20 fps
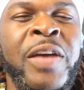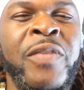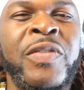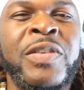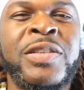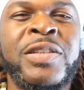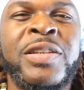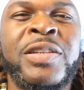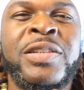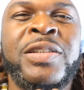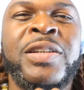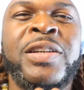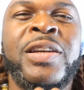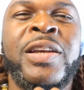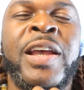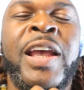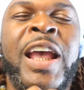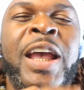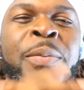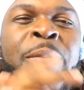Ever since she
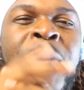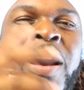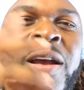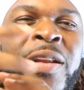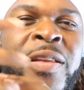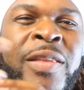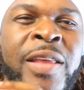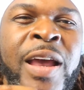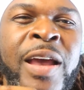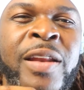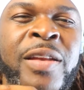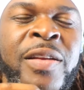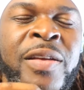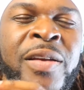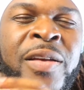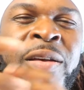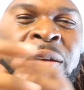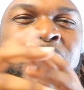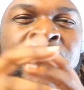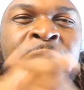came out of that
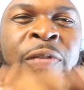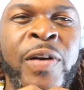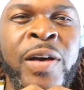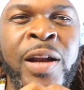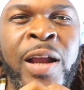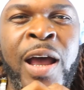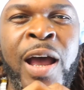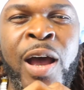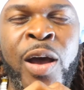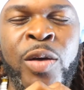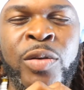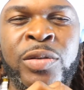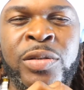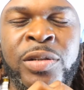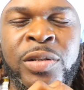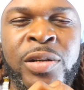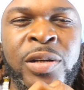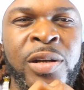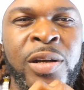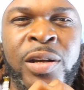fun
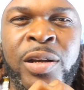house,